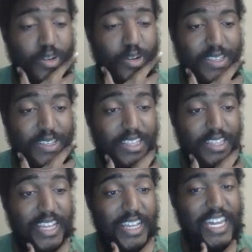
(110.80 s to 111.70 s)
there was
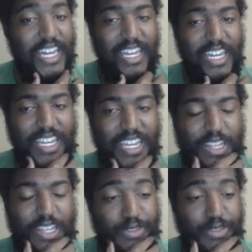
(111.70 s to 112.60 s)
delay.
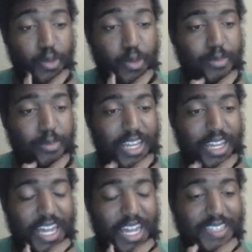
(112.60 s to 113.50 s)
There was going to
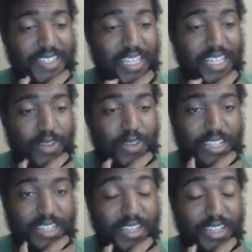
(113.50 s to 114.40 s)
be a
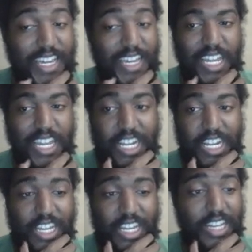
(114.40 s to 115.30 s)
significant delay.
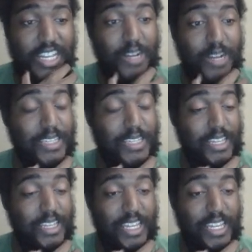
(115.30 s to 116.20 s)
I thought I was
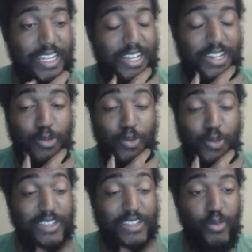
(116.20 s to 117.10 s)
going to, again. I thought there
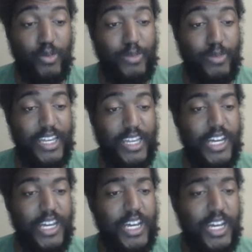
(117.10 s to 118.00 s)
was going to be
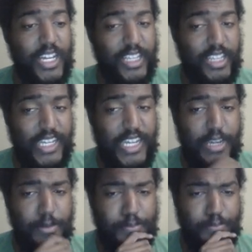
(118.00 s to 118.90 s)
a
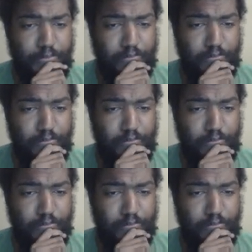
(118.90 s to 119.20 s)
delay.